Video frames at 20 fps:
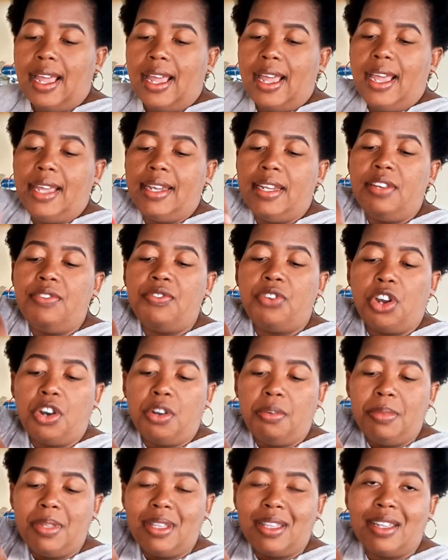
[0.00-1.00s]
an
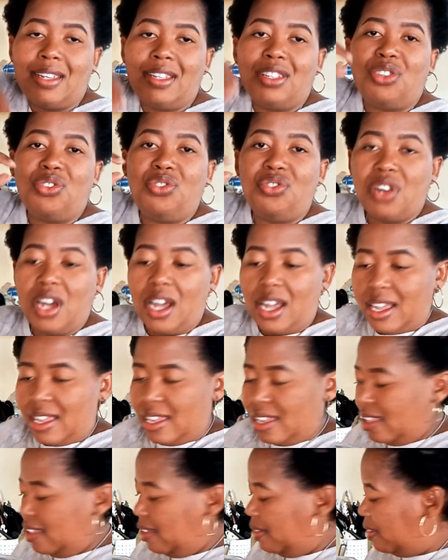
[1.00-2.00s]
environment that is
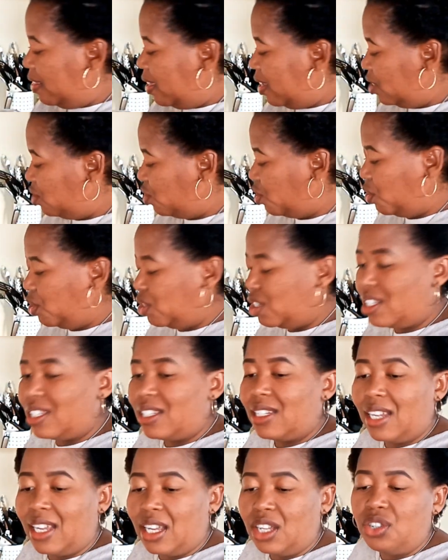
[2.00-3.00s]
dry, that is going to
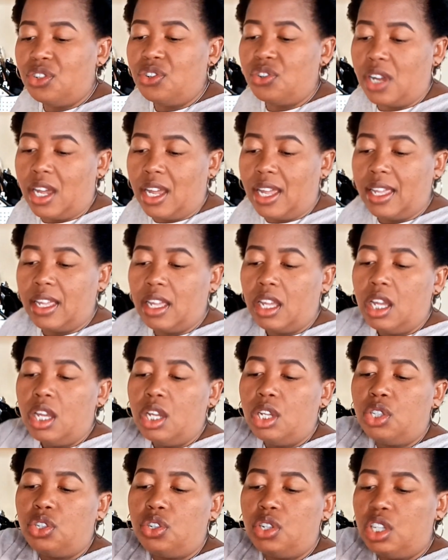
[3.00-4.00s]
stay dry,
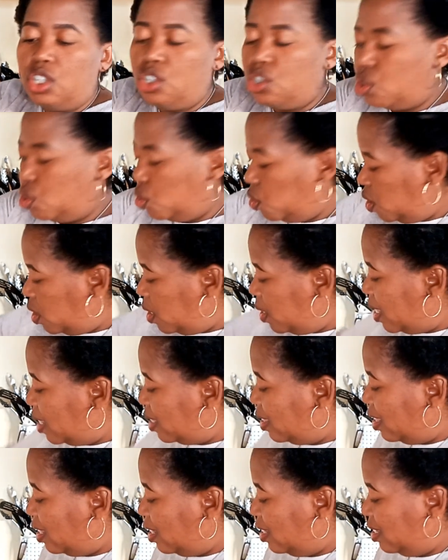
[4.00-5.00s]
to ensure
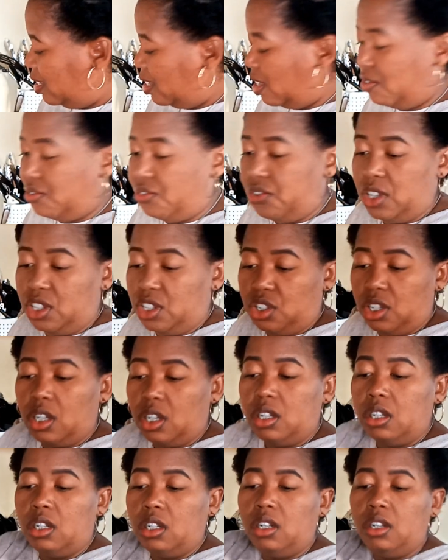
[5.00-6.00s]
that they stay fresher
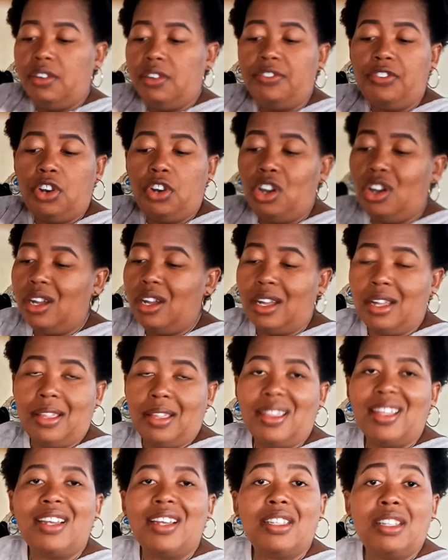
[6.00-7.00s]
for longer.
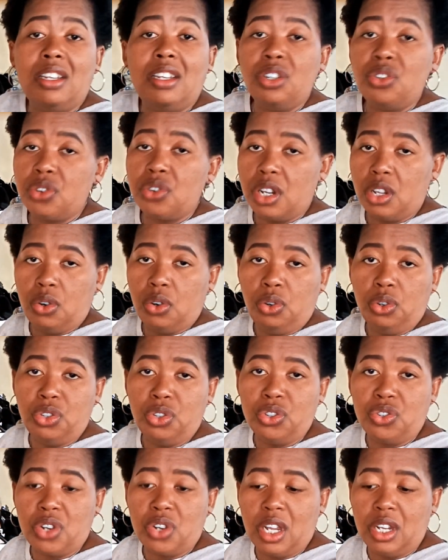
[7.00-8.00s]
That is literally all you're
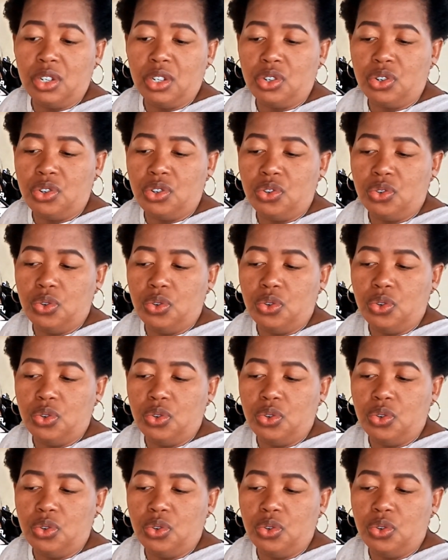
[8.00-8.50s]
trying to do.